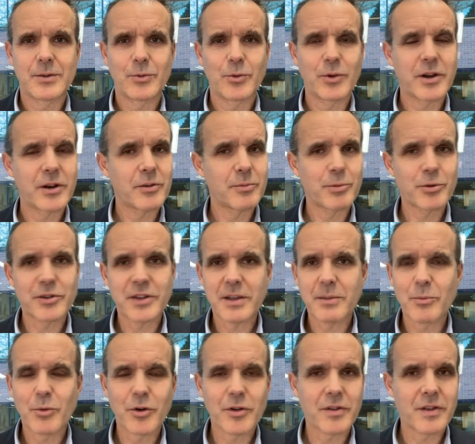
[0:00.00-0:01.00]
We cannot
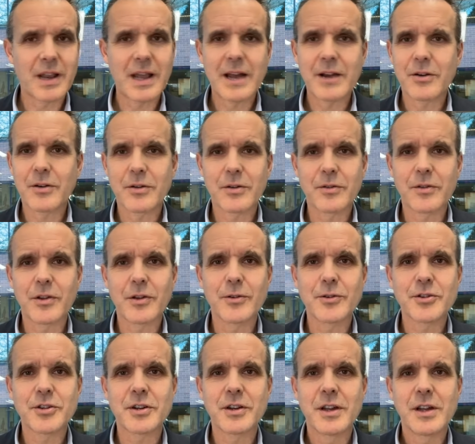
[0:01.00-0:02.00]
protect more of the land or the
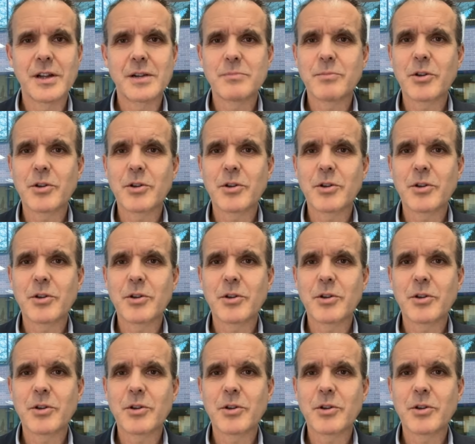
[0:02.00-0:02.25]
ocean